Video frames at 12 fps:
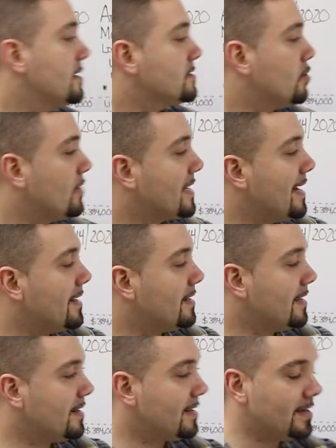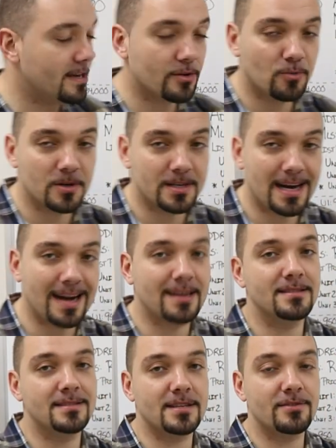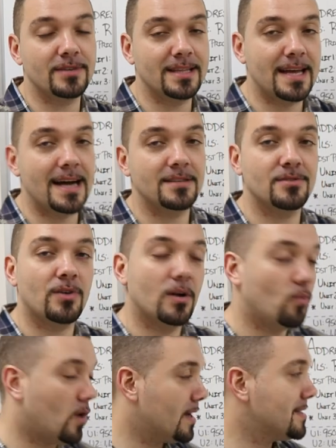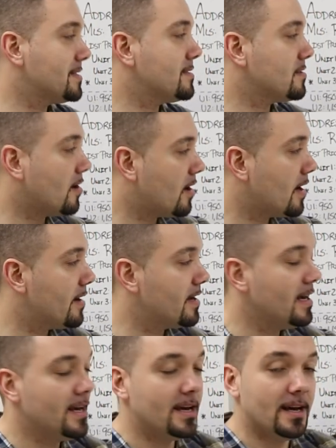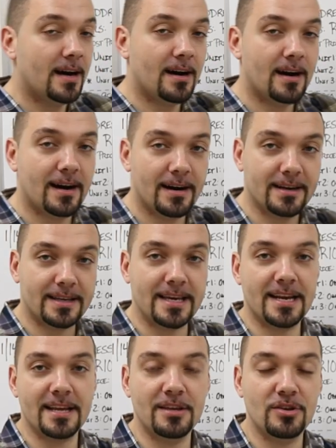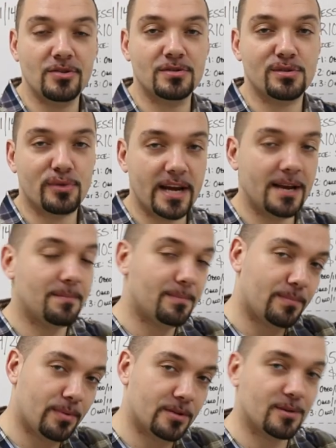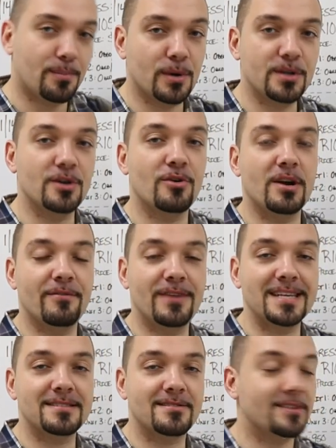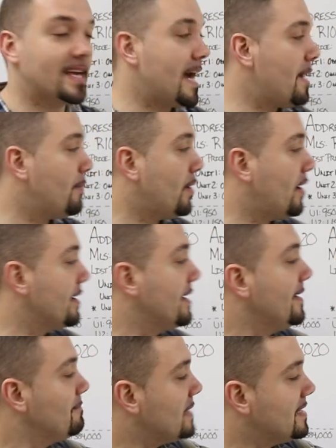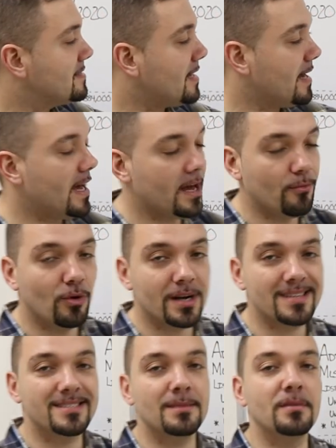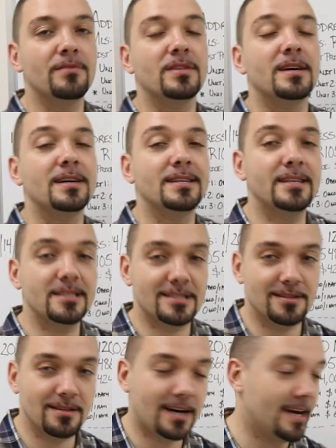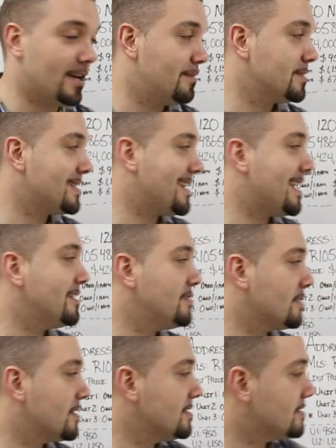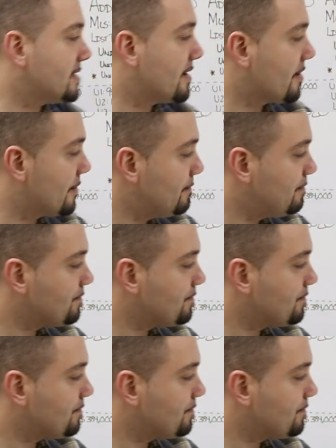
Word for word: So again, in here, we're not considering that. So I wanna start uh, getting you trained put, to put your investor cap on and say, hey, what are some of the additional items that I should consider?